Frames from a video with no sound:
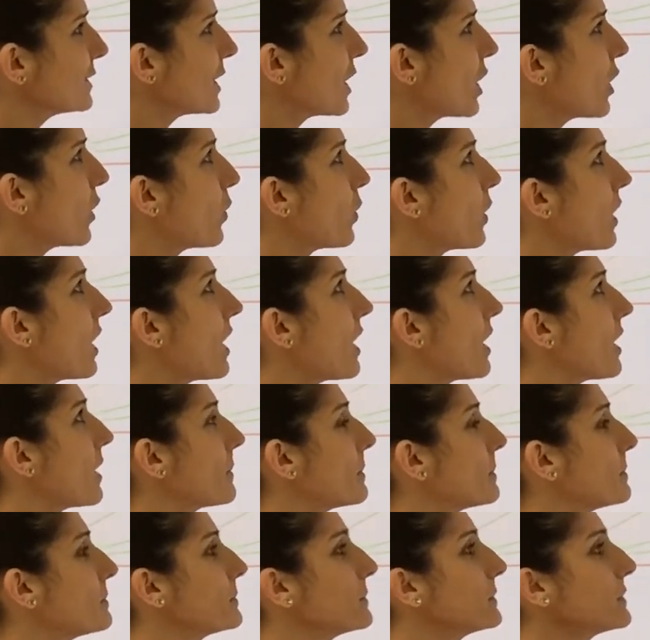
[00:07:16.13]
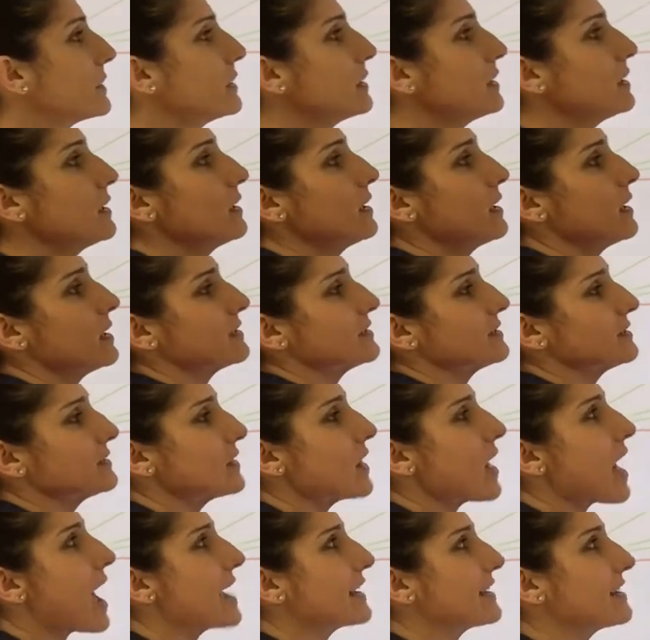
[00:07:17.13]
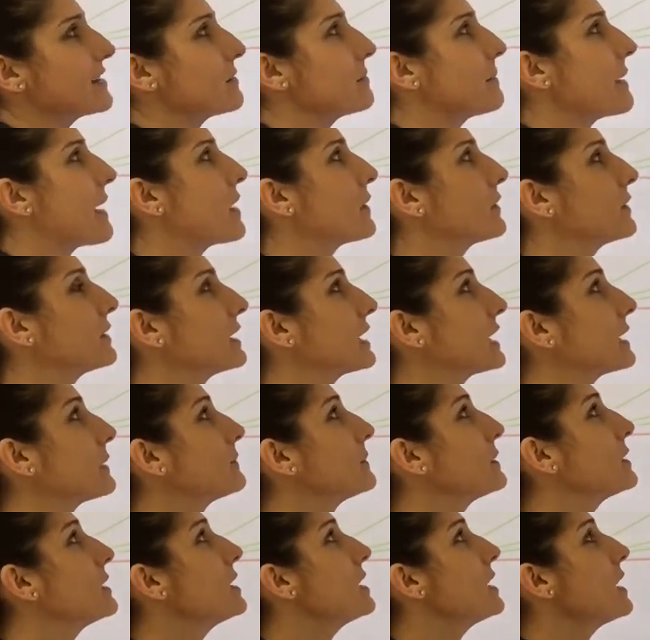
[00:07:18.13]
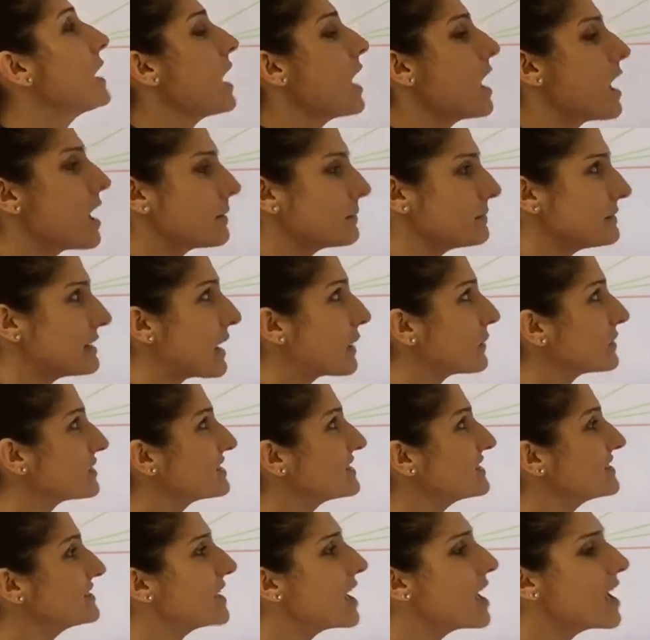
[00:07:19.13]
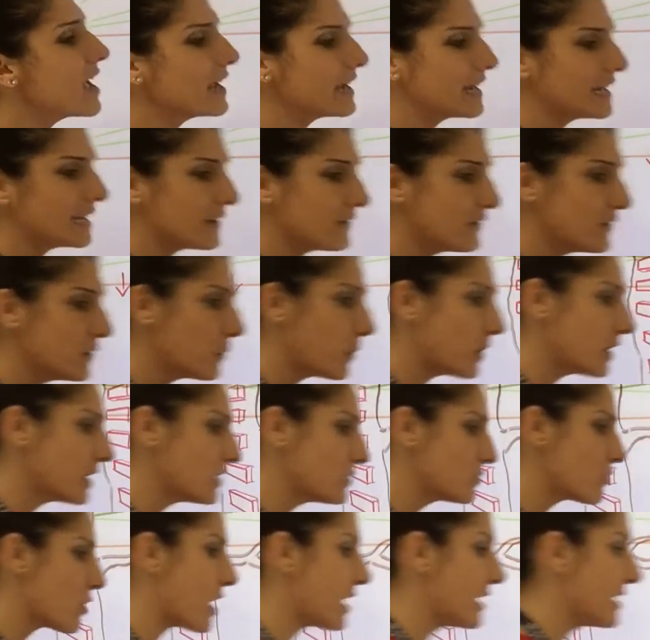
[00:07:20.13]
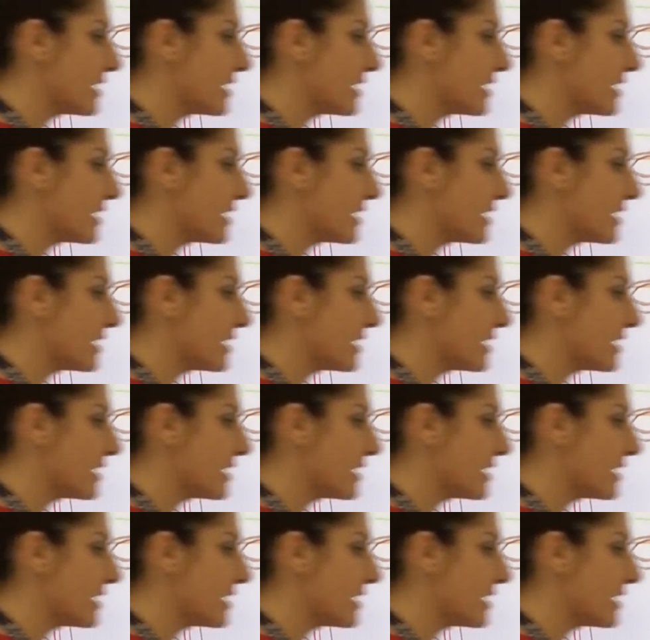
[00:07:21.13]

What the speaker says: a slide and a balcony. Now a sign, if you want to draw